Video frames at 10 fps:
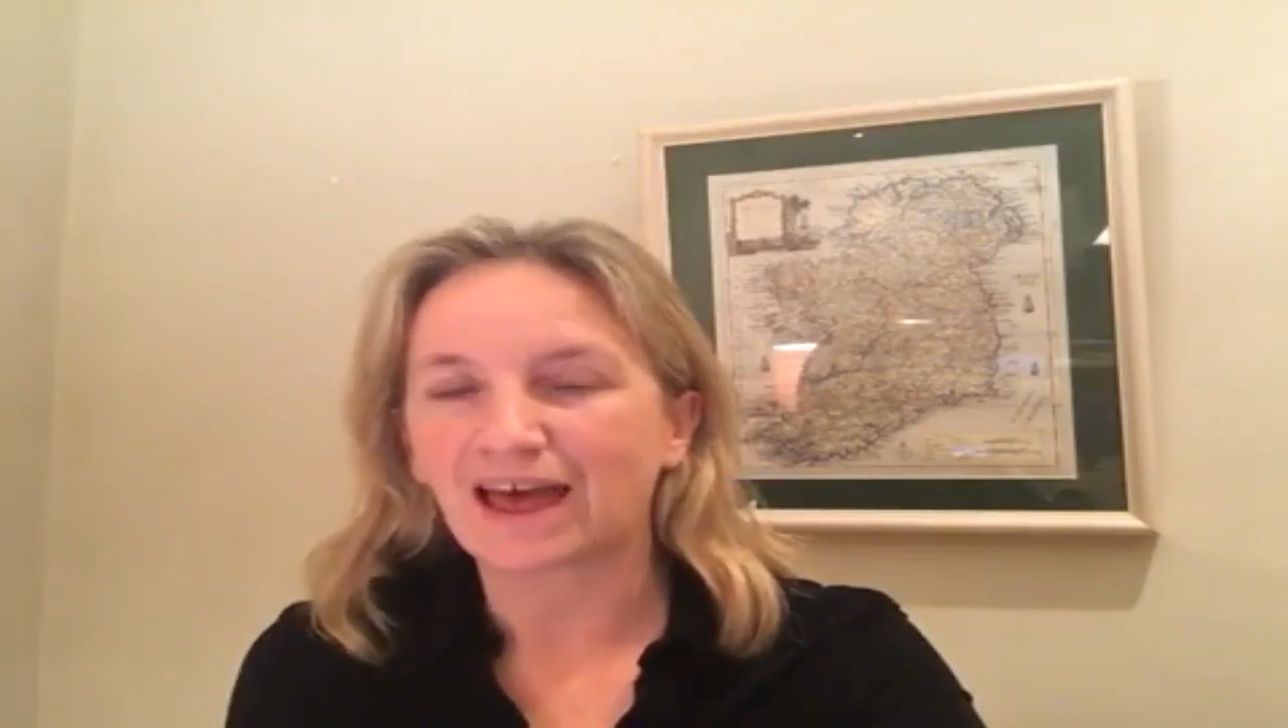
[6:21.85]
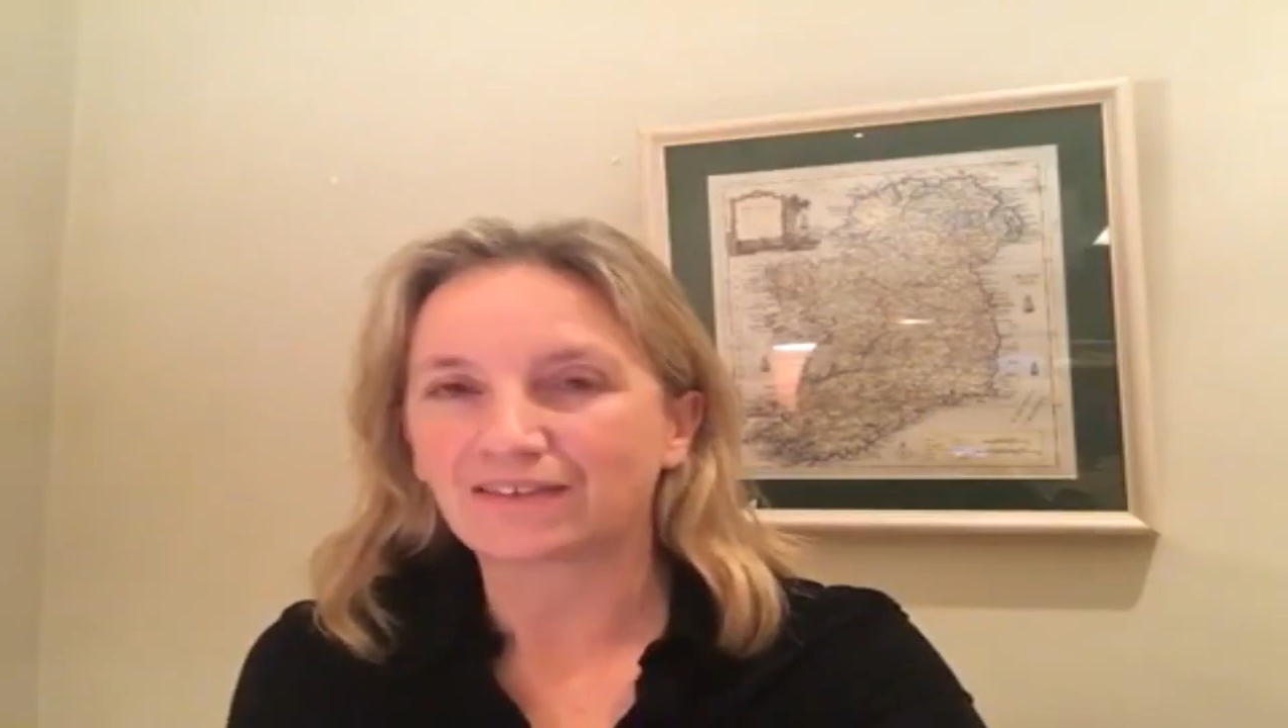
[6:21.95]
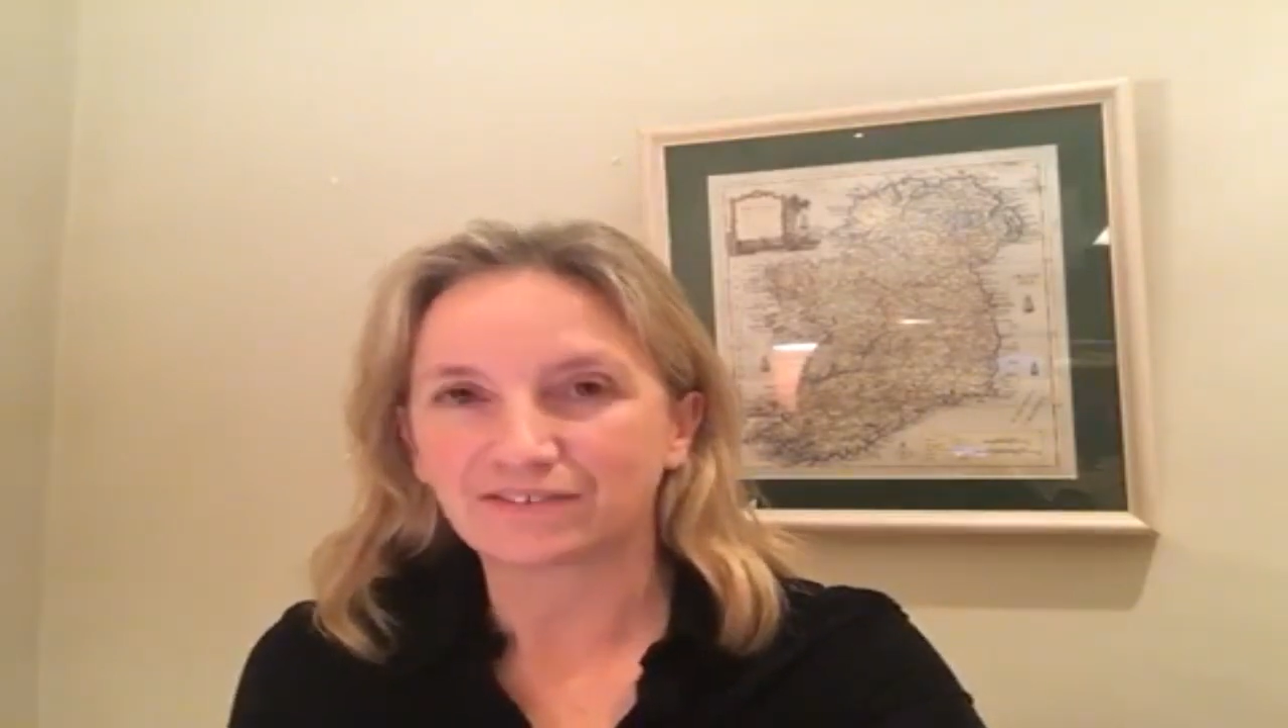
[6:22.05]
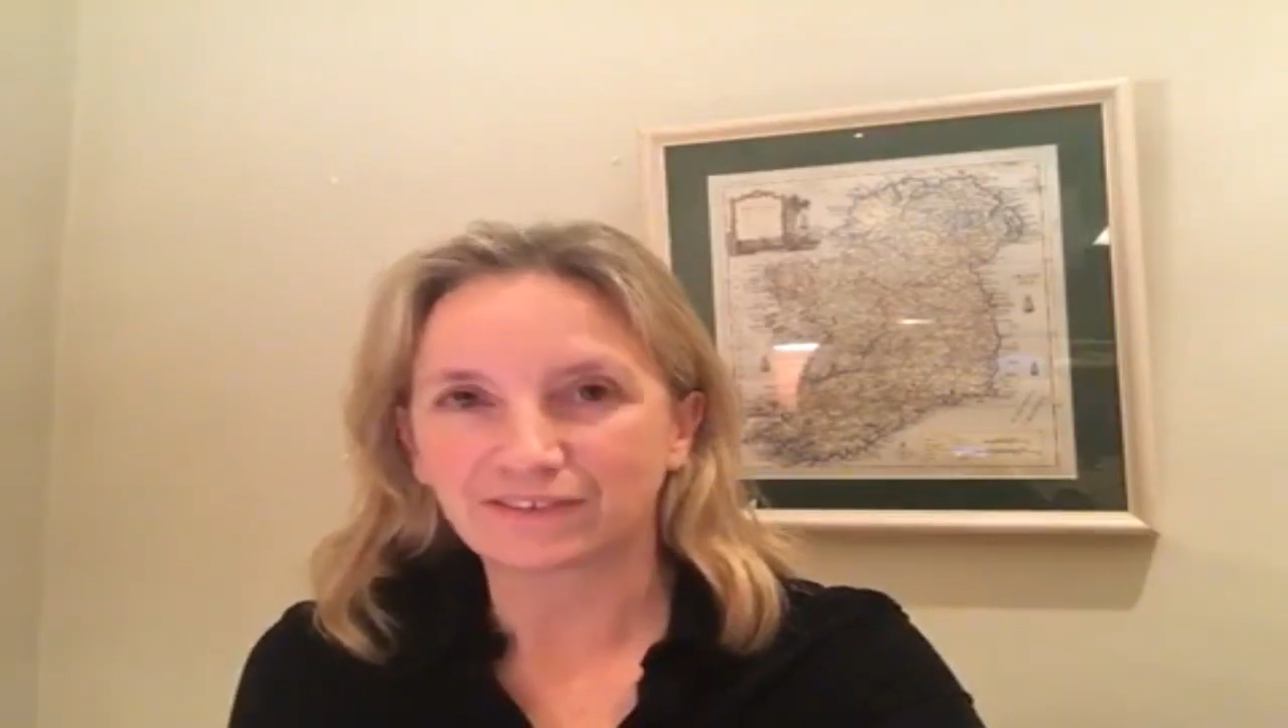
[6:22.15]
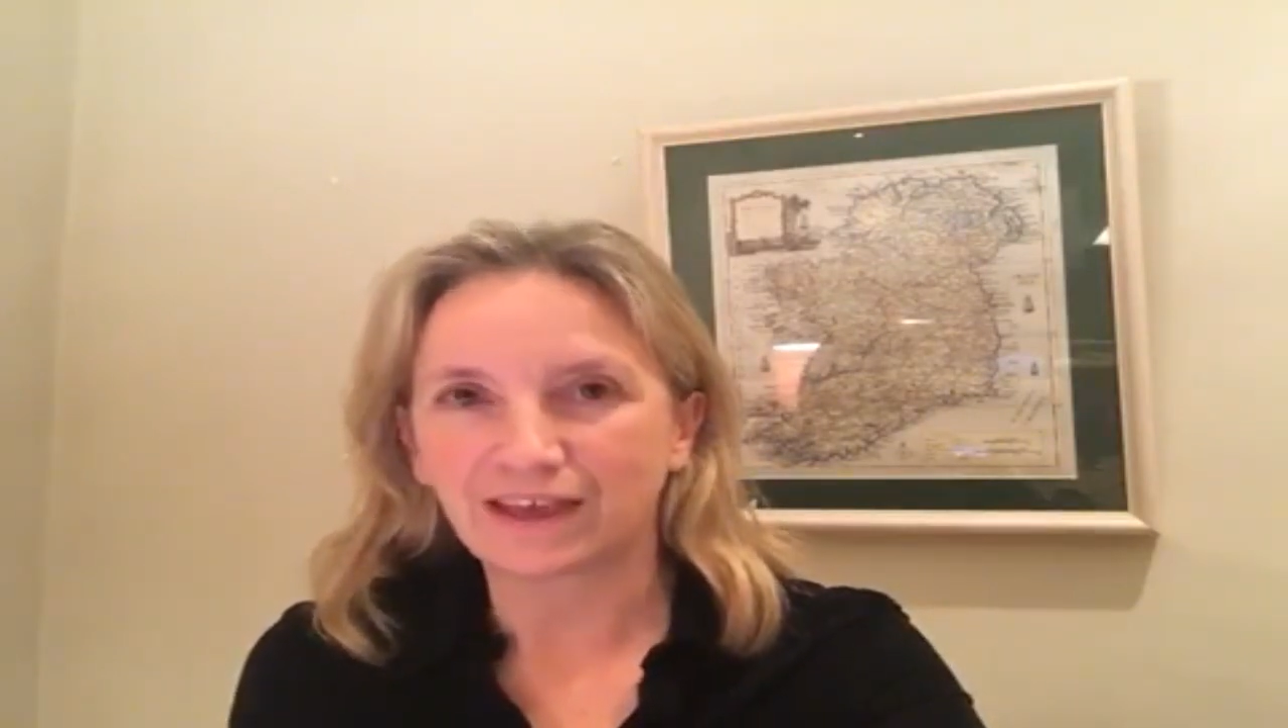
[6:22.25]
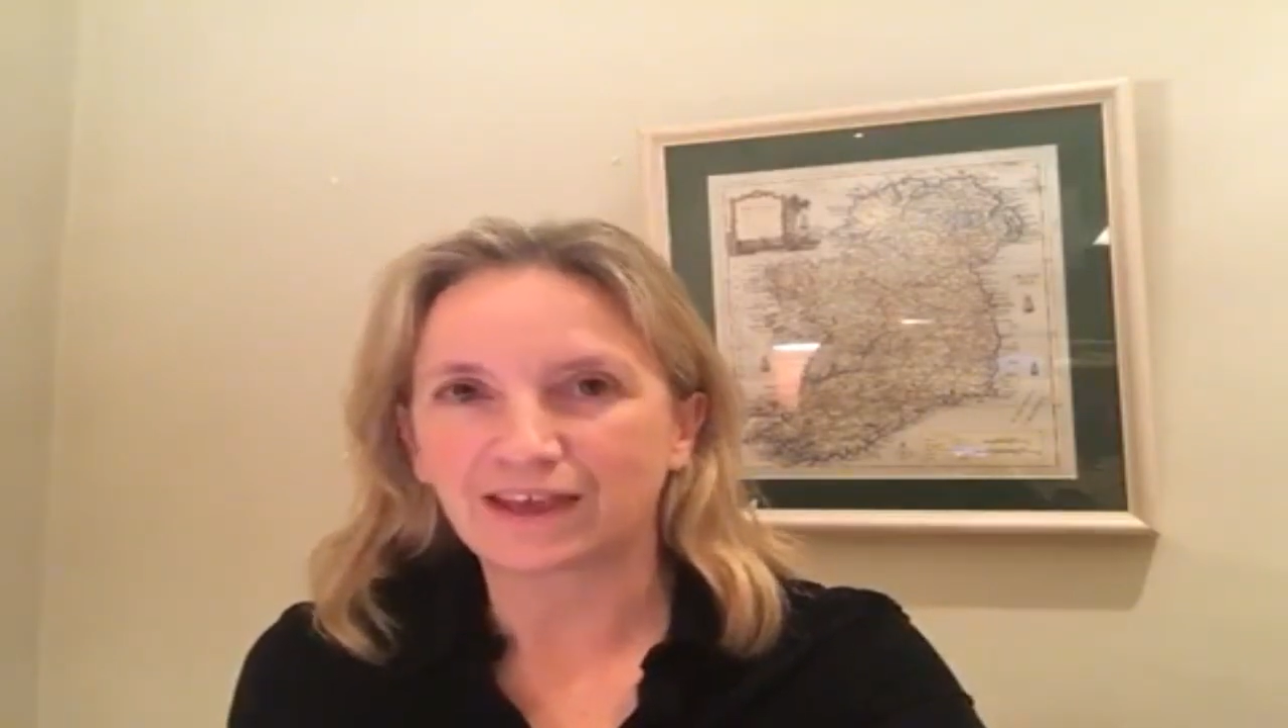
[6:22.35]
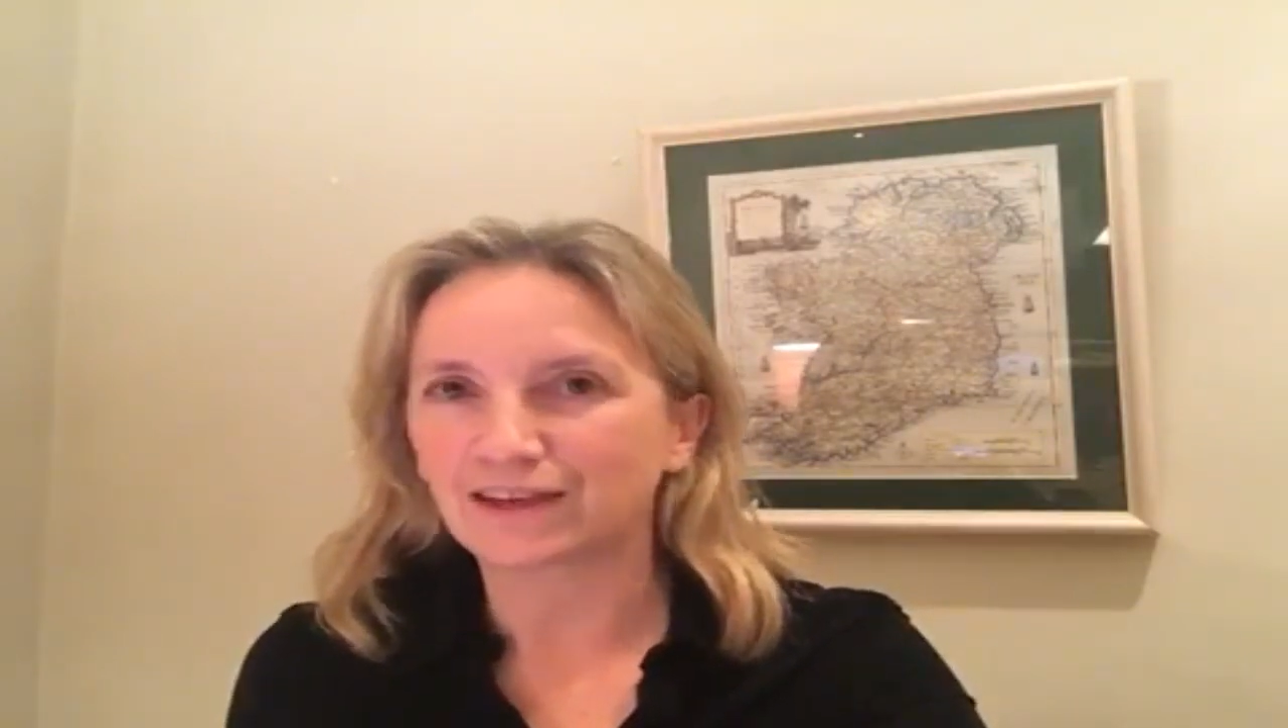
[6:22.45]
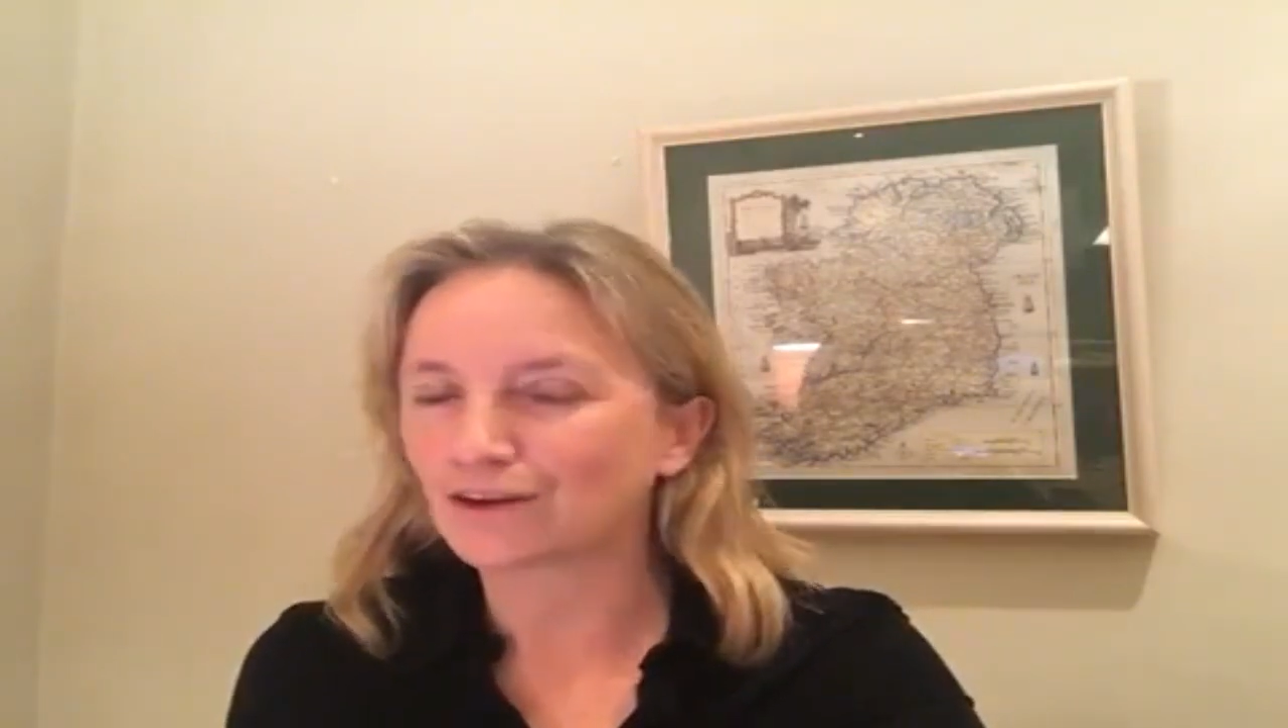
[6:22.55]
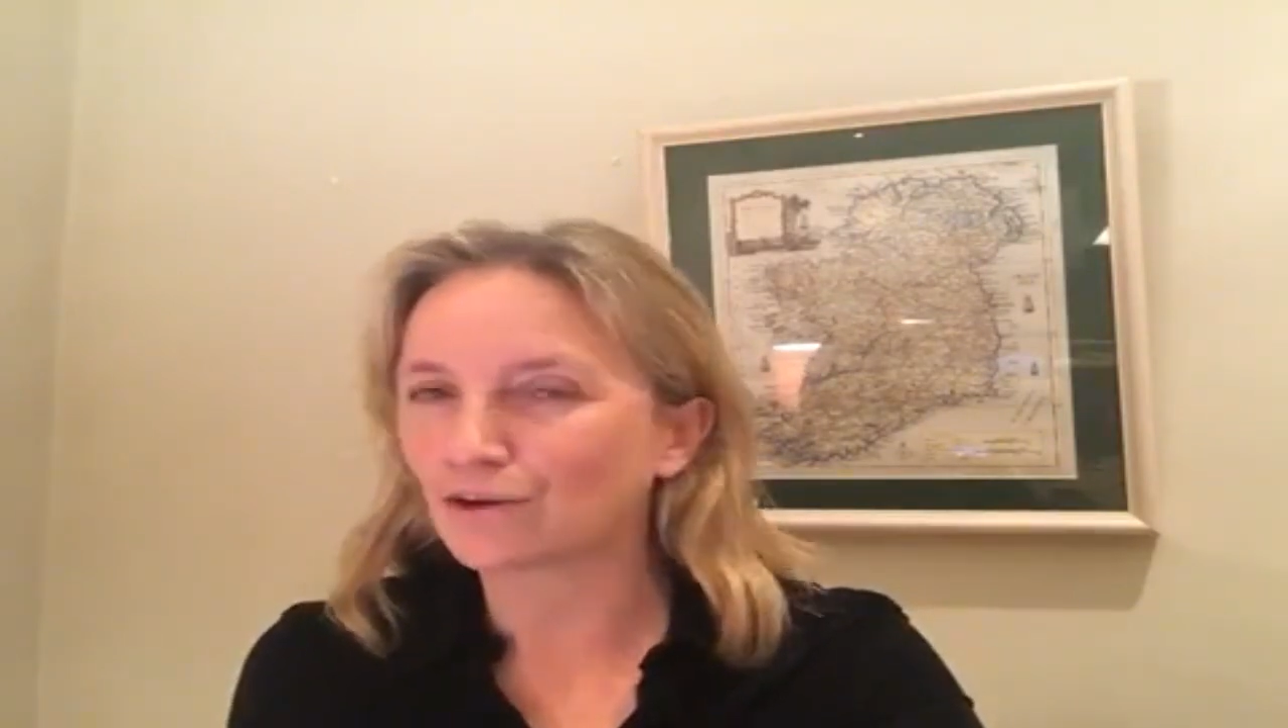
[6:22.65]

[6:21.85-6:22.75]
and saying